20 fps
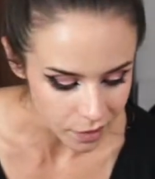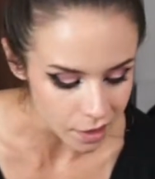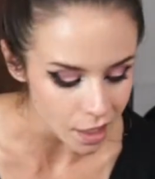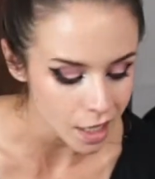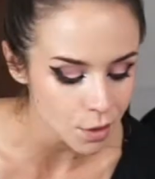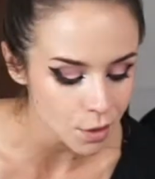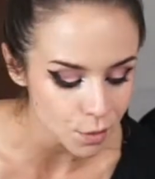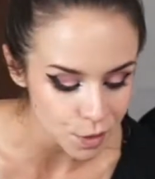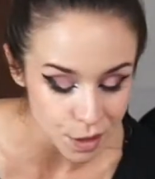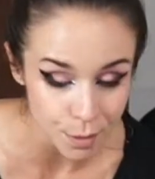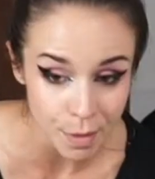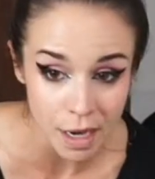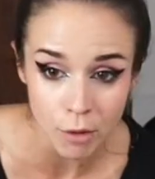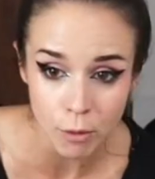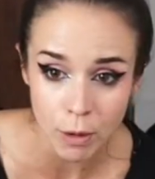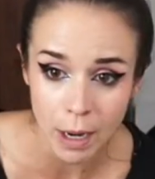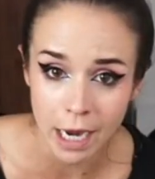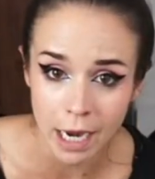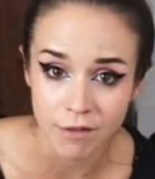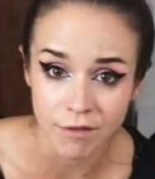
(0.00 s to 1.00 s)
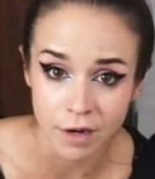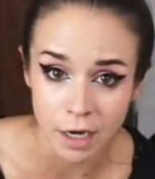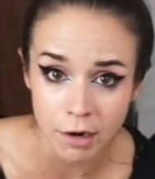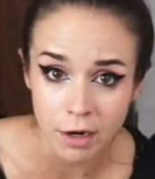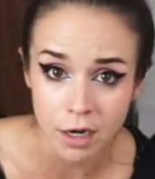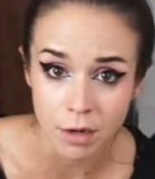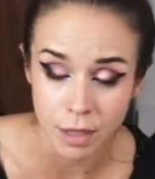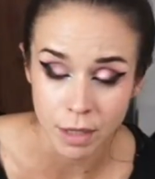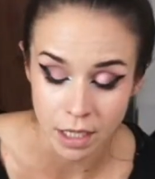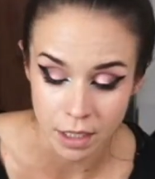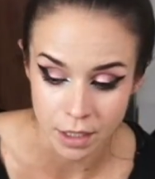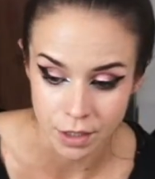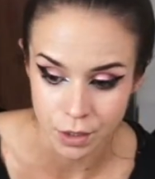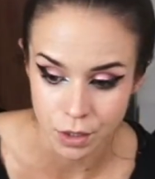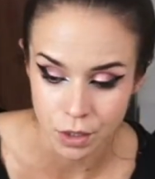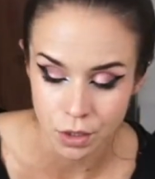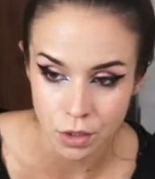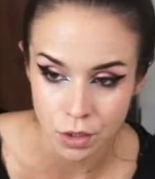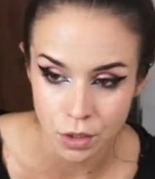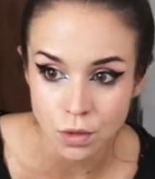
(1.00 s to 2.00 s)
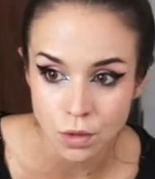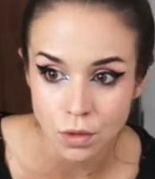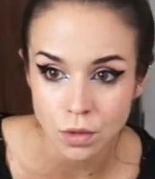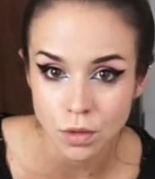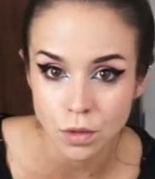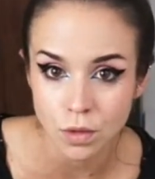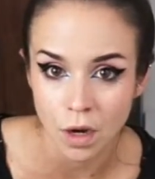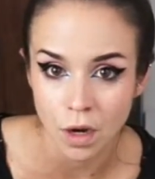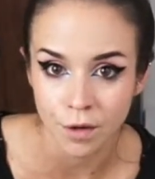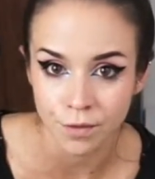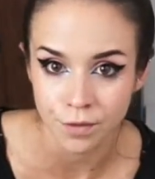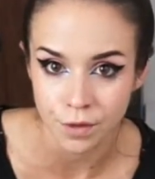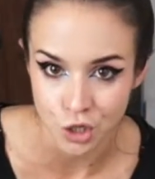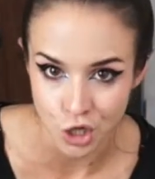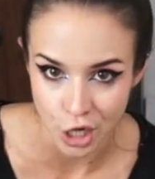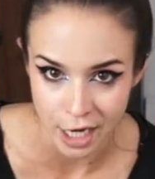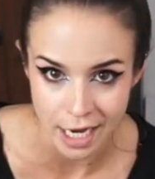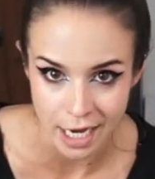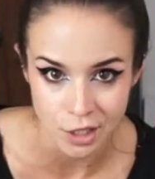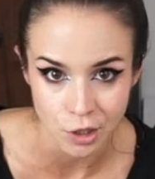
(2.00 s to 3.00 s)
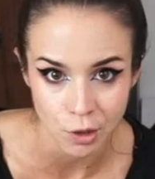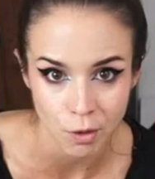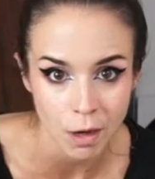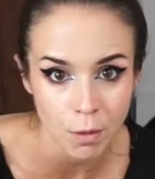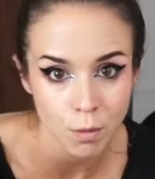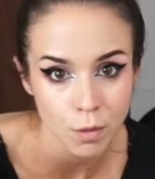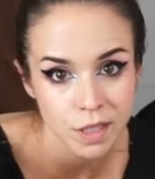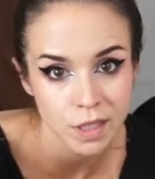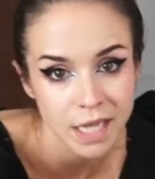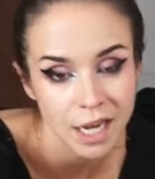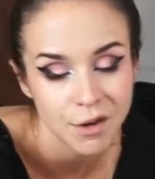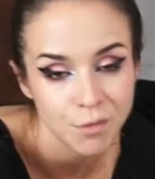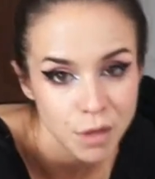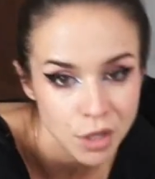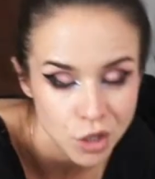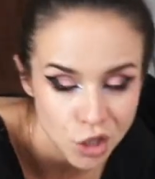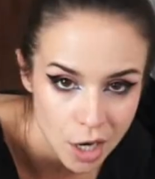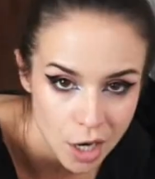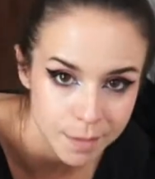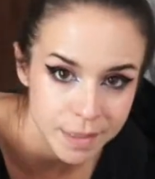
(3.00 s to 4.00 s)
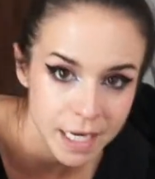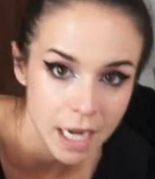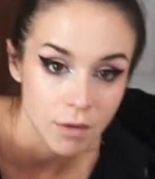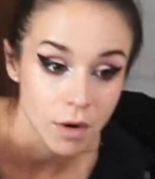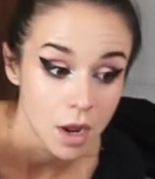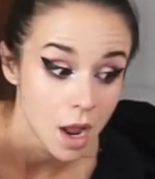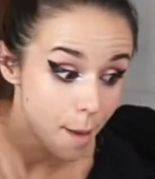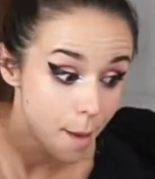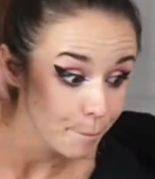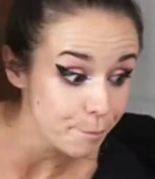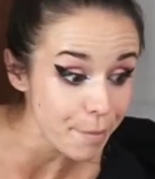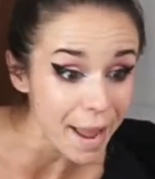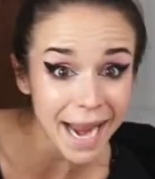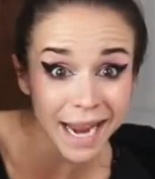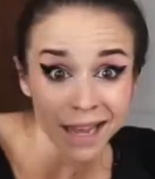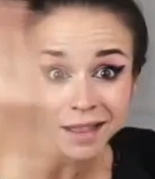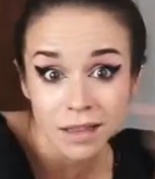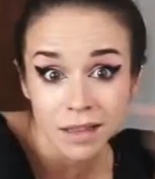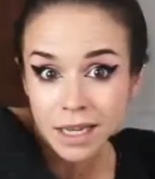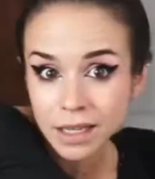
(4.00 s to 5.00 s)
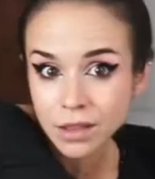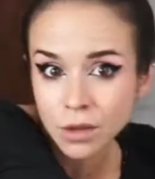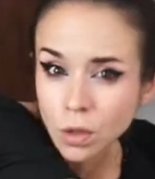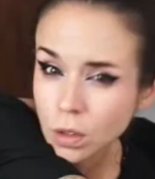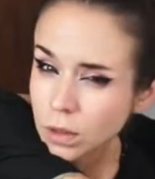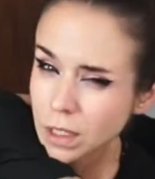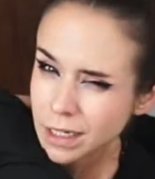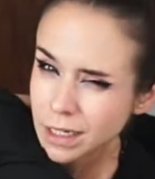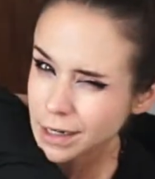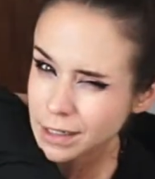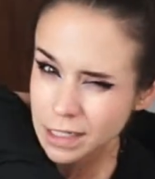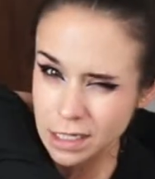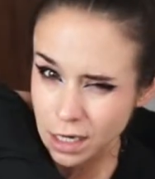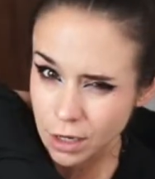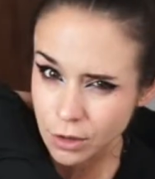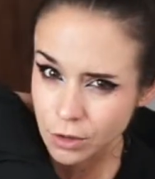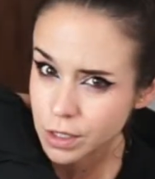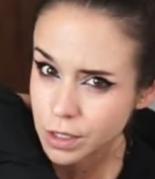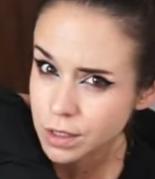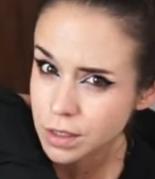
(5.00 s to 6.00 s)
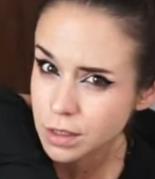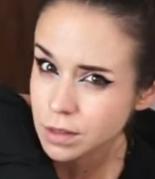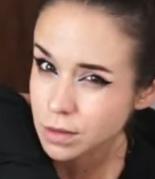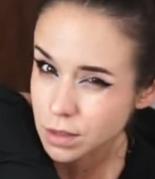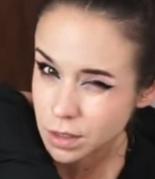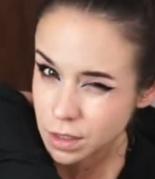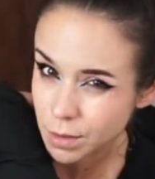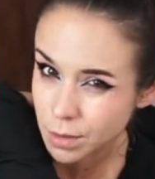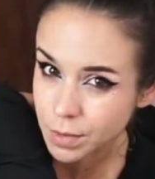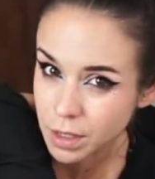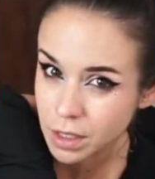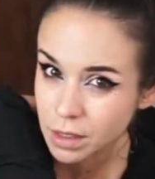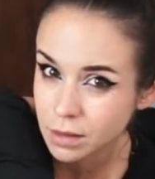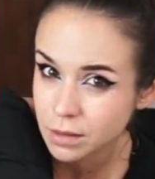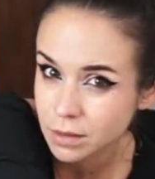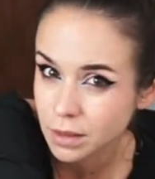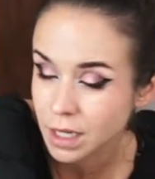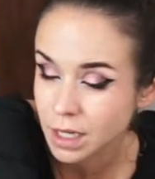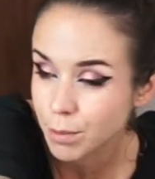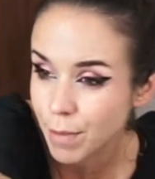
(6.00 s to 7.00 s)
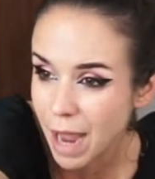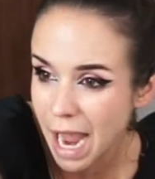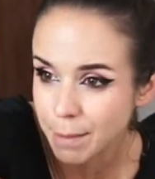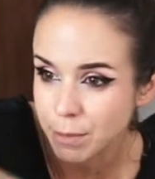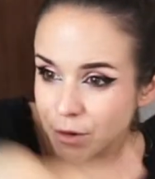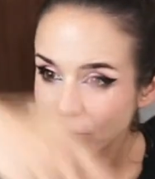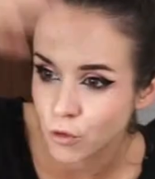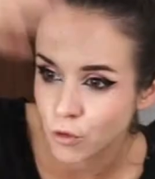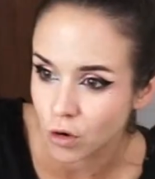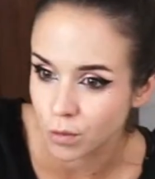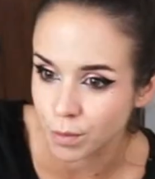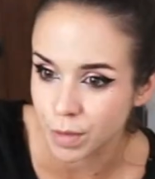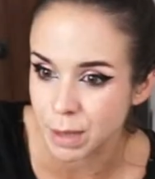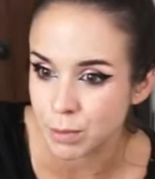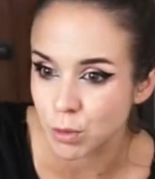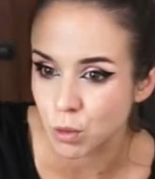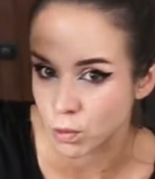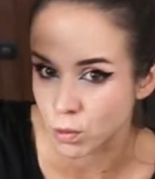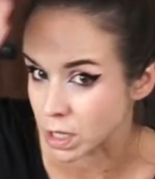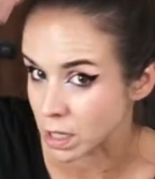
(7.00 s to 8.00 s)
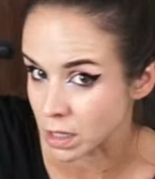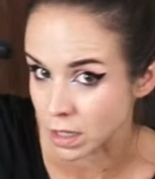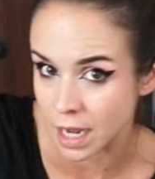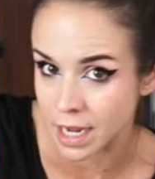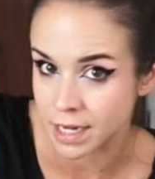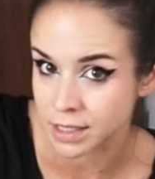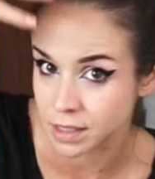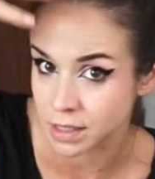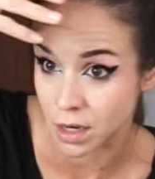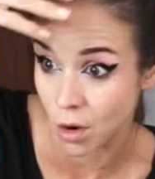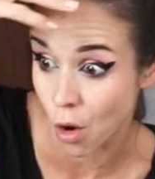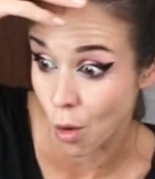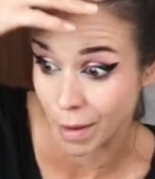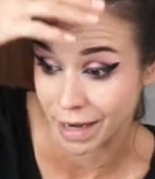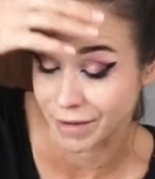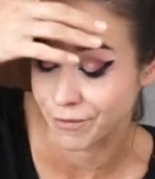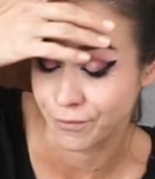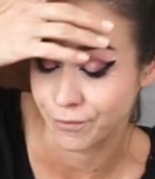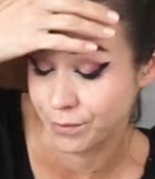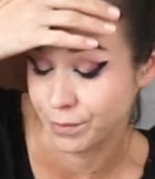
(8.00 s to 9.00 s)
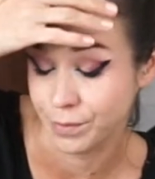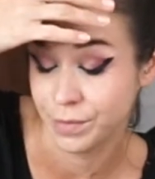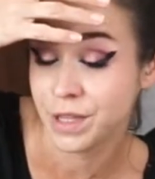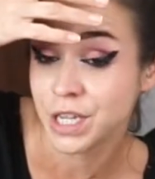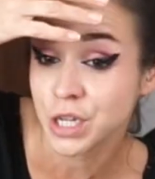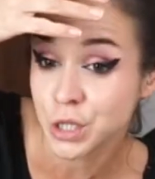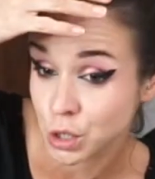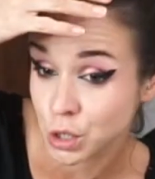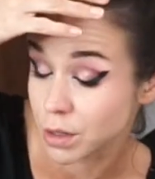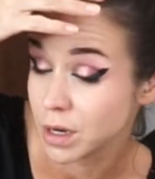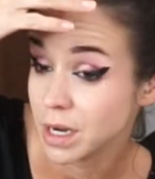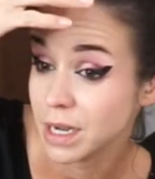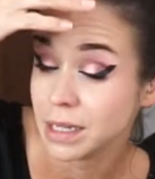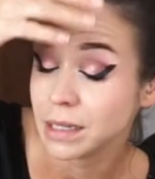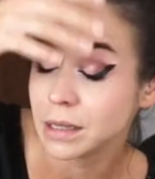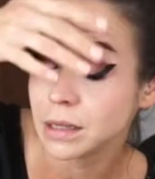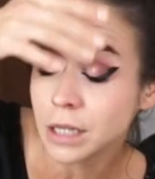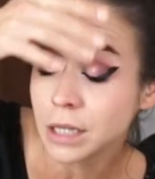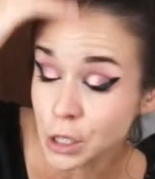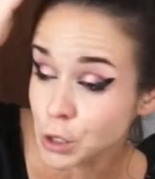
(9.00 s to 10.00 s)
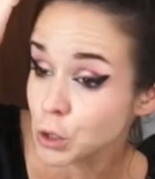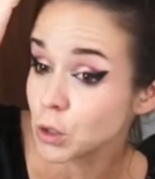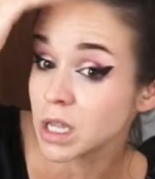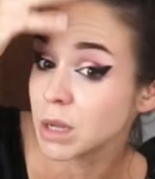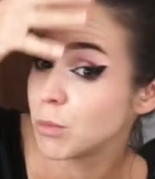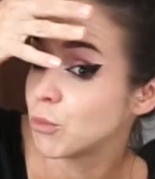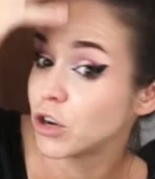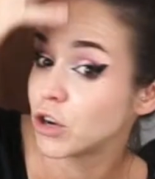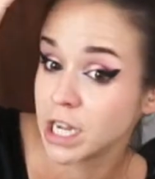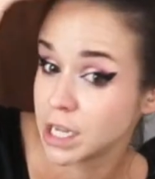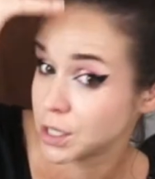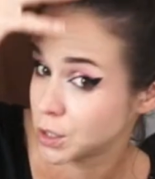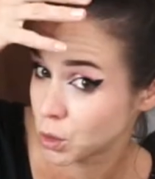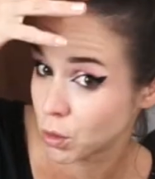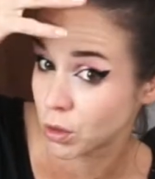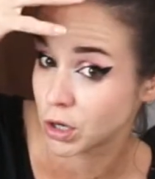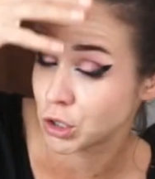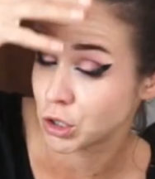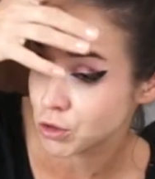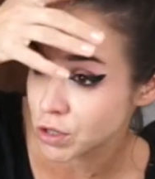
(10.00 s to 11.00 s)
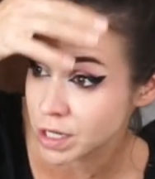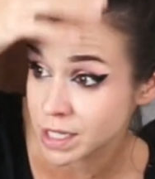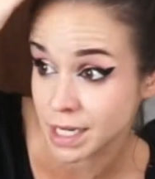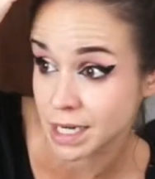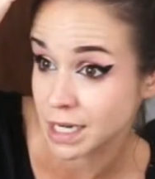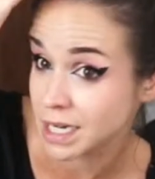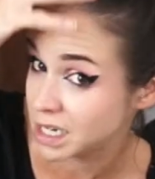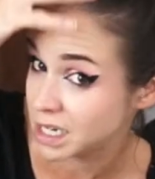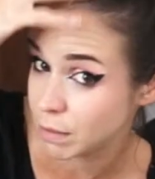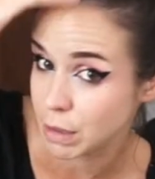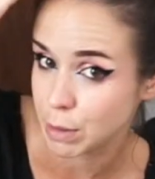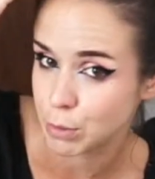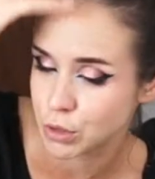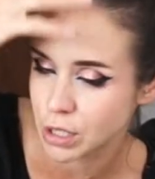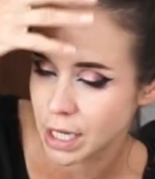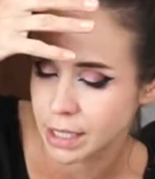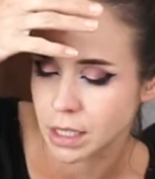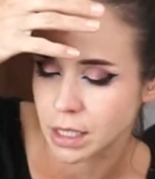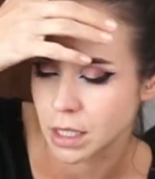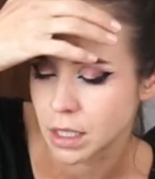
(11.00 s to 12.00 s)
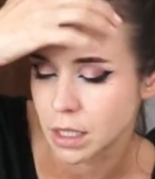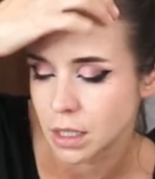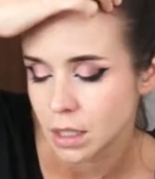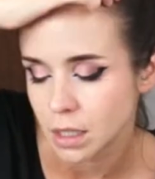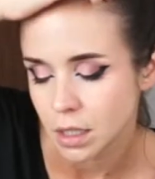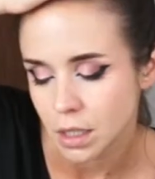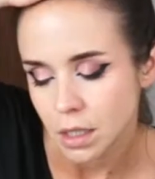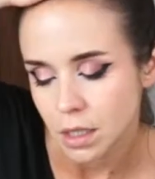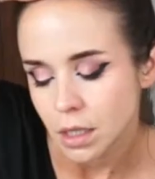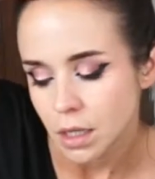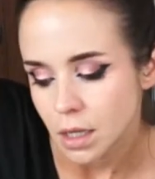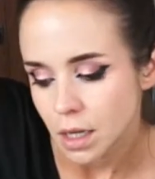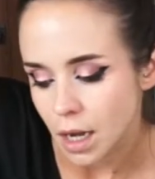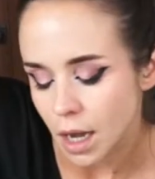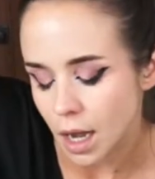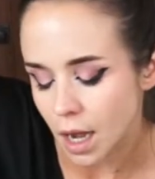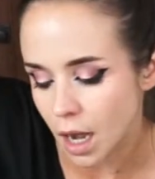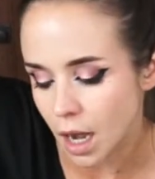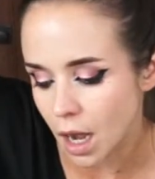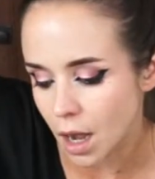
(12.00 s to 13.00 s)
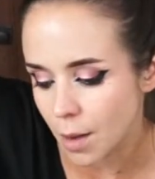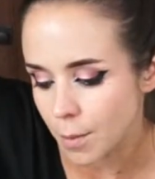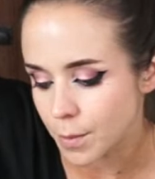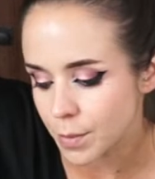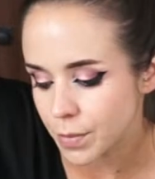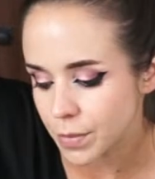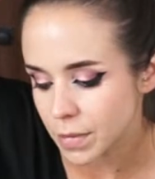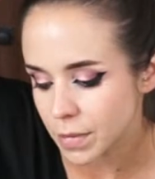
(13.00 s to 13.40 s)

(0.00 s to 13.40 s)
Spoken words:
And it was a meadowy kind of area because two of the gigantic redwoods had been chopped down back in like the early 1900s or something, like back before people realized that, oh, these are literally prehistoric trees that need to be protected. And